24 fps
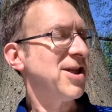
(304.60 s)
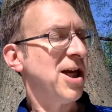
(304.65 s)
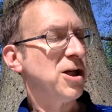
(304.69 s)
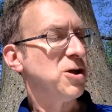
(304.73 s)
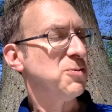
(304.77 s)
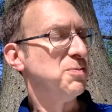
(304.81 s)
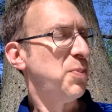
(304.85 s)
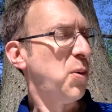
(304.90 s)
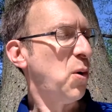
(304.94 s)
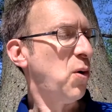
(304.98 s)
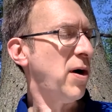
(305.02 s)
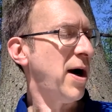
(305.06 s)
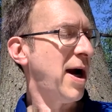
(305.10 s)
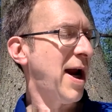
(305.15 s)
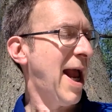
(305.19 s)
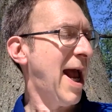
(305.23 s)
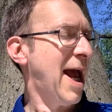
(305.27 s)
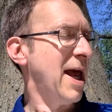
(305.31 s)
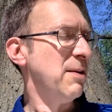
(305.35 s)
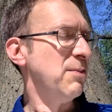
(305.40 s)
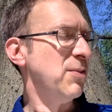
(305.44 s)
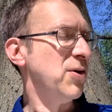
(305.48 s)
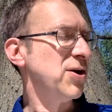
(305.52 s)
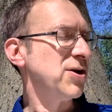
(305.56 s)
such boring
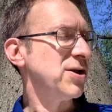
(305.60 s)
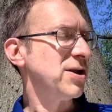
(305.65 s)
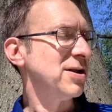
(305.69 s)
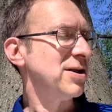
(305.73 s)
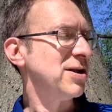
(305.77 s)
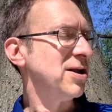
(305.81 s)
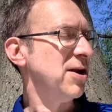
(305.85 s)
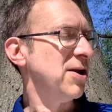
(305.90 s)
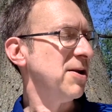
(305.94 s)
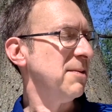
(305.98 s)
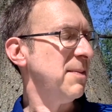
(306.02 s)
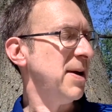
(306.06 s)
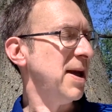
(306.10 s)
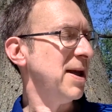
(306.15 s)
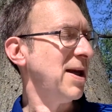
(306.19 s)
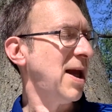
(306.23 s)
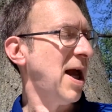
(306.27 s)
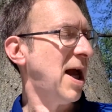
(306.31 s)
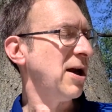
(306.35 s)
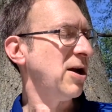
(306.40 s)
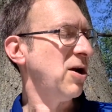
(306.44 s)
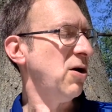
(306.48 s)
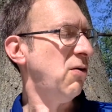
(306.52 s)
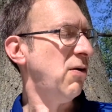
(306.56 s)
animals until the men
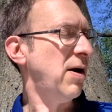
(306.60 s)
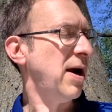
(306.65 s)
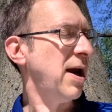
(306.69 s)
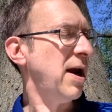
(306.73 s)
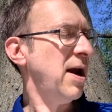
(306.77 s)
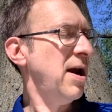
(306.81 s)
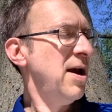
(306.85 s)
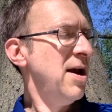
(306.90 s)
got going.